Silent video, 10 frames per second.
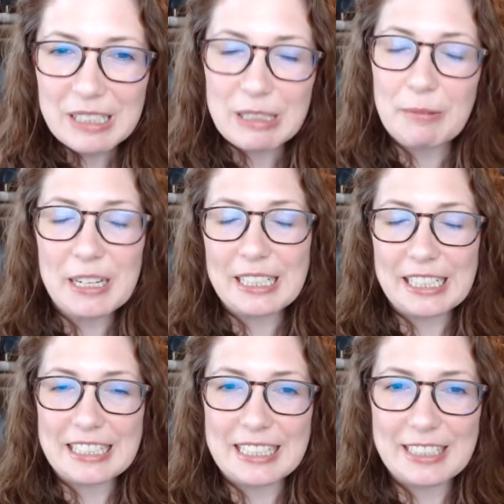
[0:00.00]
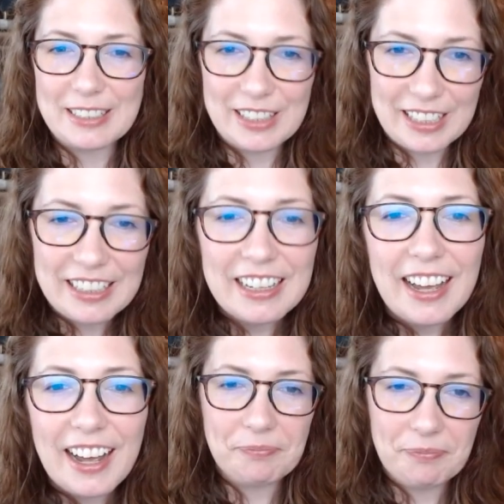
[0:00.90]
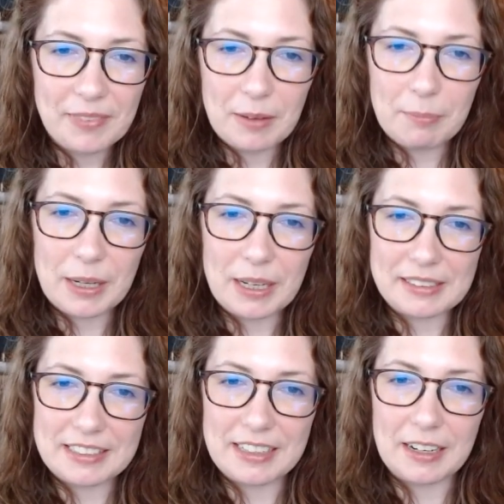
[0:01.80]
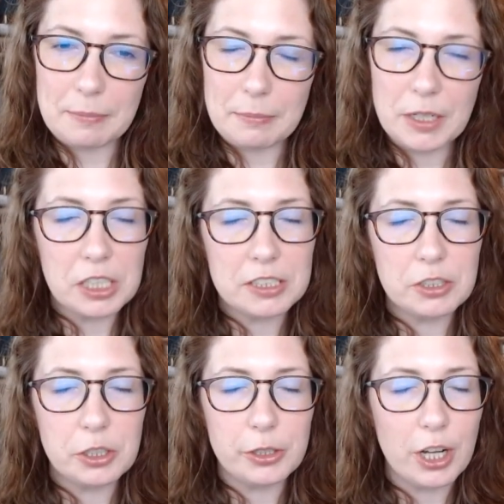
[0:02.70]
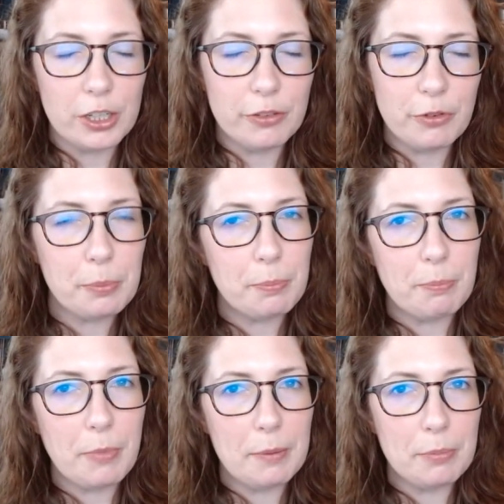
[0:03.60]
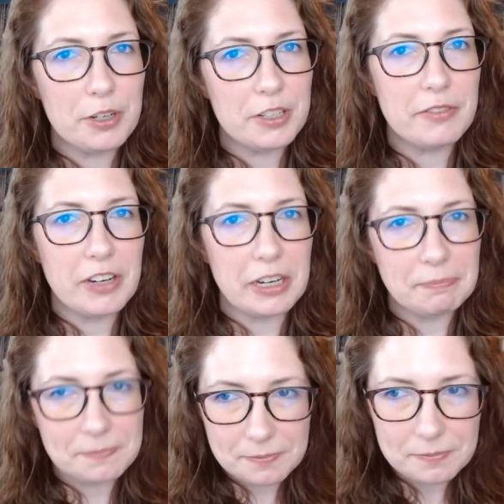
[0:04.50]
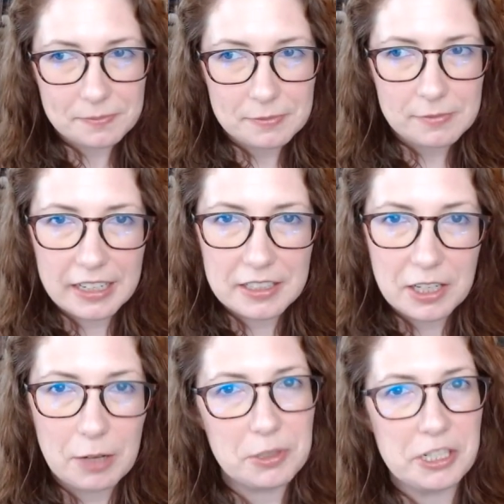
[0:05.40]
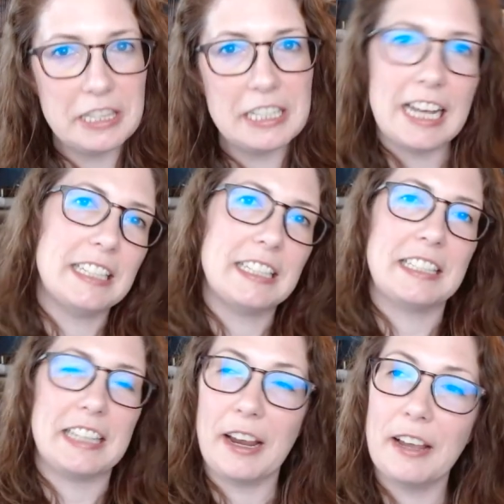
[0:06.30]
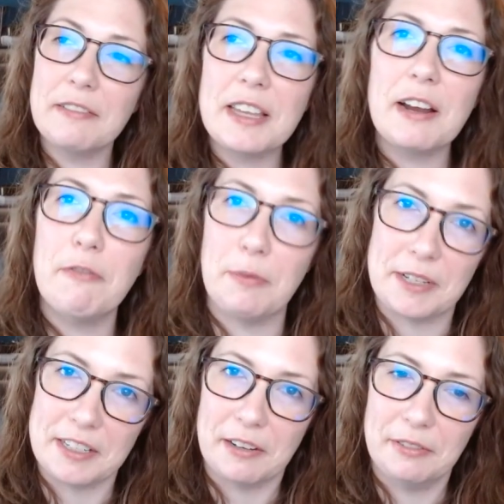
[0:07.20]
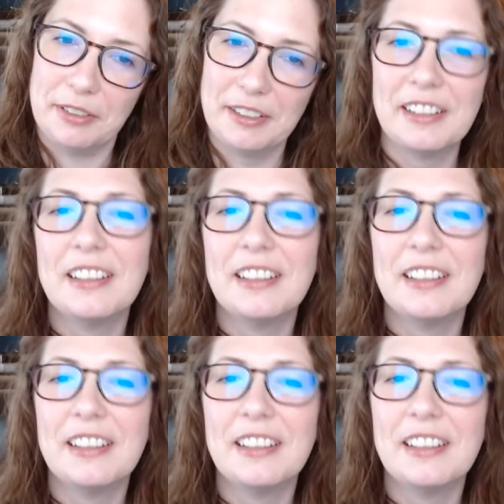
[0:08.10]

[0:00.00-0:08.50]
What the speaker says: So, I mean, I guess that's a good thing. But not good for my productivity and accomplishing the tasks that I have set out for myself.